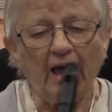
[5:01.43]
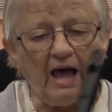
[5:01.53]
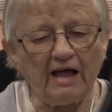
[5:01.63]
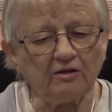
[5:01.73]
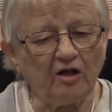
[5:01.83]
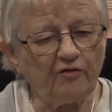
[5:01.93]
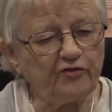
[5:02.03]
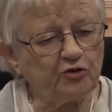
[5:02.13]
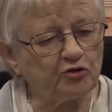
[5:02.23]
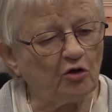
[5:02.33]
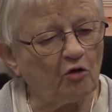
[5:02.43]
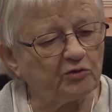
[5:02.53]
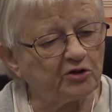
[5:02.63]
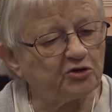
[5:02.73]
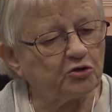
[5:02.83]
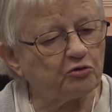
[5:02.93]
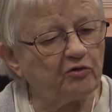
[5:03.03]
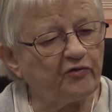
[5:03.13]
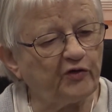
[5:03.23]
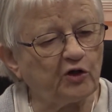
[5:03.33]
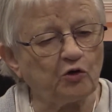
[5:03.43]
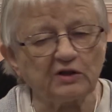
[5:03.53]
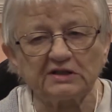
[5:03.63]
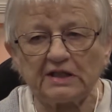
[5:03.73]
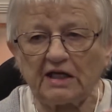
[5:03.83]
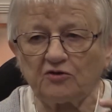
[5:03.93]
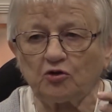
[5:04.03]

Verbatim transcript: I love the tone. It's terrific. You can take the